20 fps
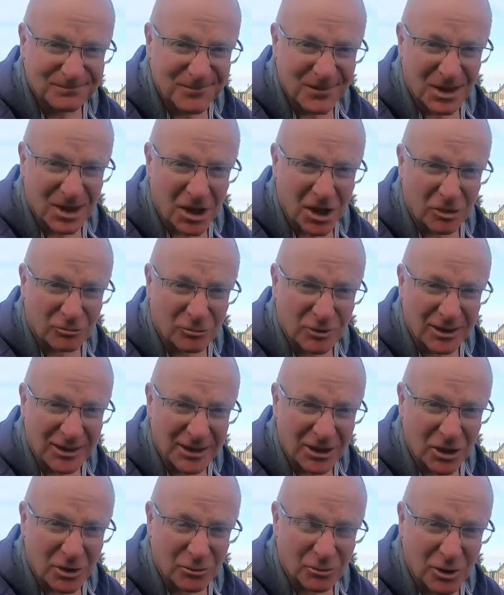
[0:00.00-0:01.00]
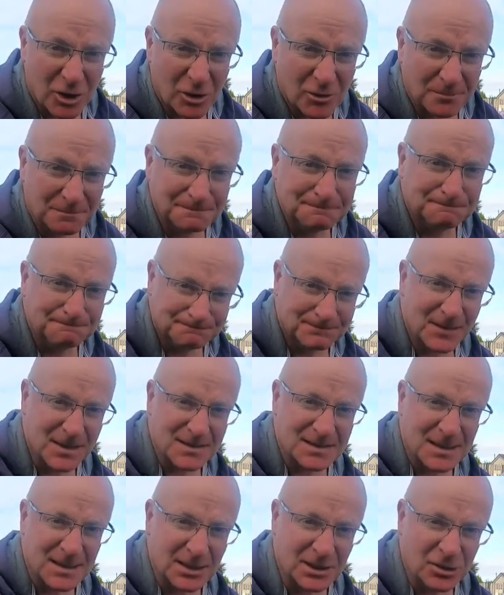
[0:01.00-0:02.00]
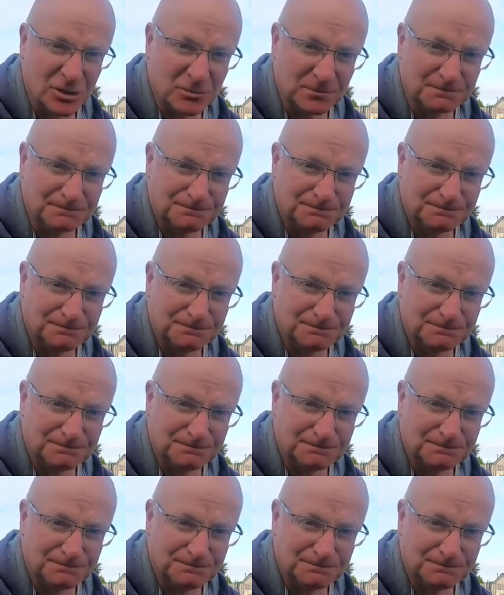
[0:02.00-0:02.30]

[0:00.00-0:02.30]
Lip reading: You can't really go wrong. Let's get it on.